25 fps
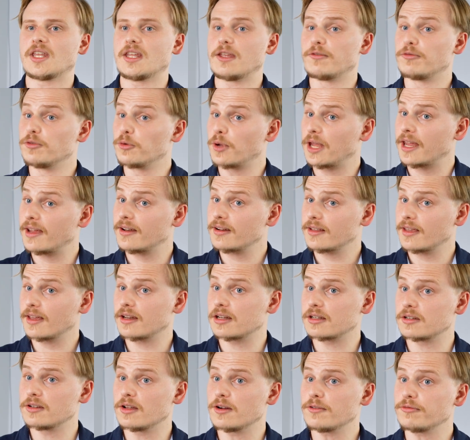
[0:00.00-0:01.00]
If you can't get
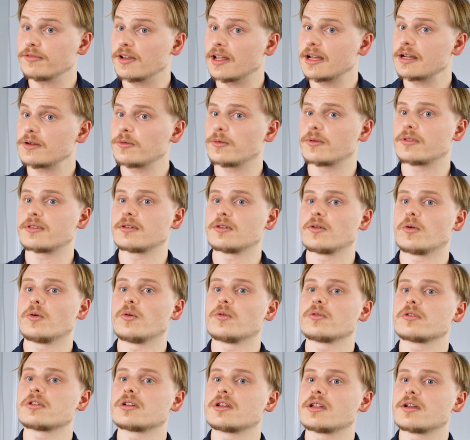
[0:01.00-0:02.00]
enough light with an
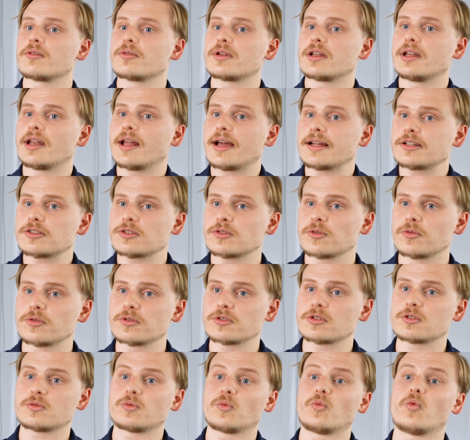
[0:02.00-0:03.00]
ordinary light
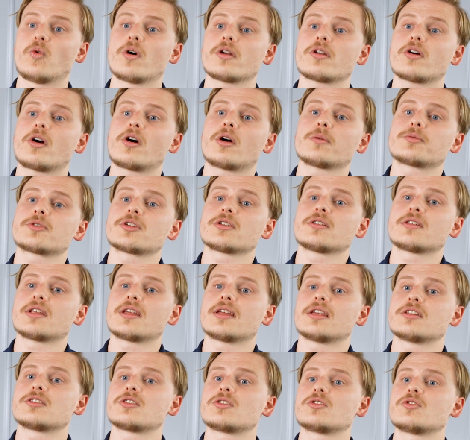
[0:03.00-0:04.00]
source, one option
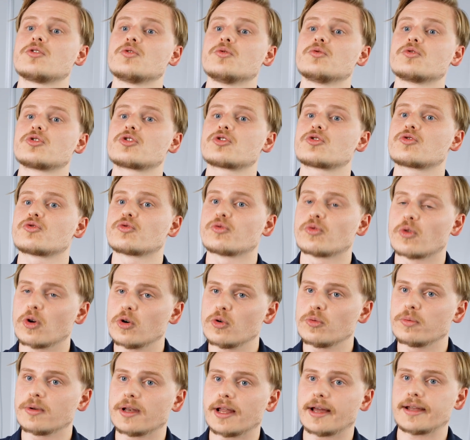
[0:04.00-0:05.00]
is to
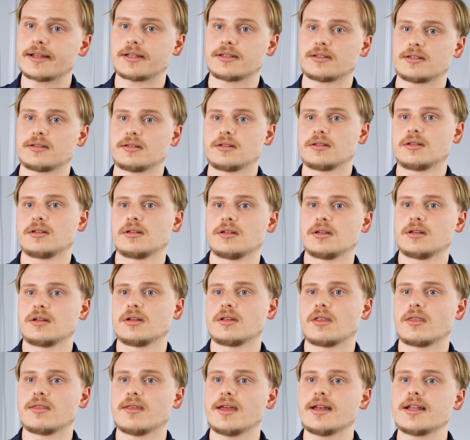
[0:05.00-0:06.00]
strobe light.
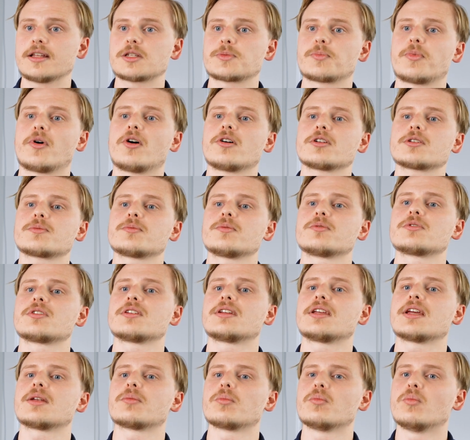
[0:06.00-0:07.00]
Then it's possible to
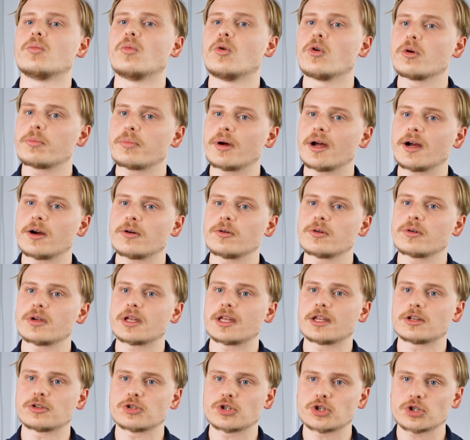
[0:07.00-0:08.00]
get more power
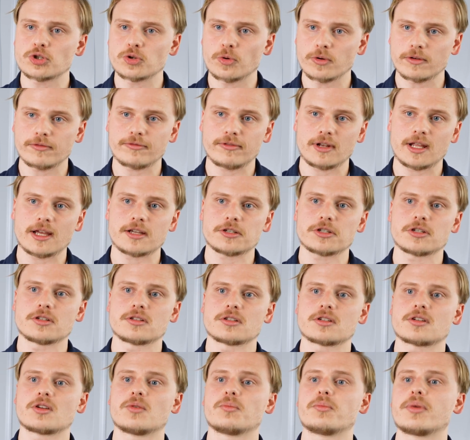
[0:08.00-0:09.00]
in short
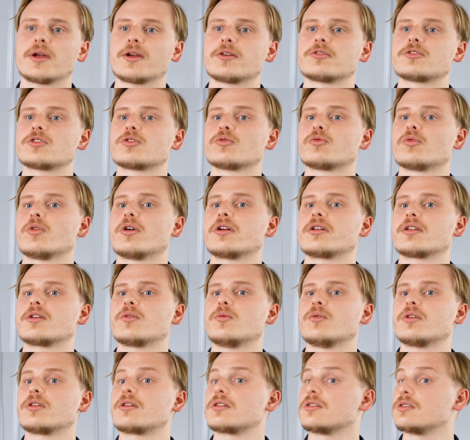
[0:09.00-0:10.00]
flashes compared to running
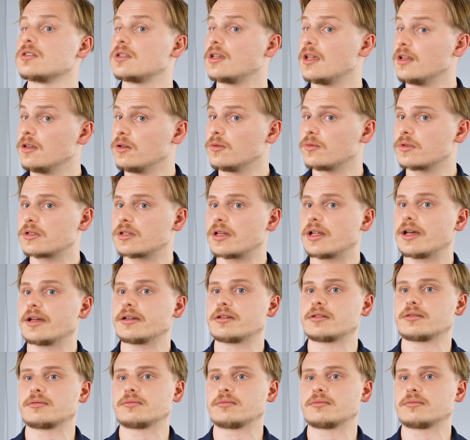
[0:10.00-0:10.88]
with continuous light.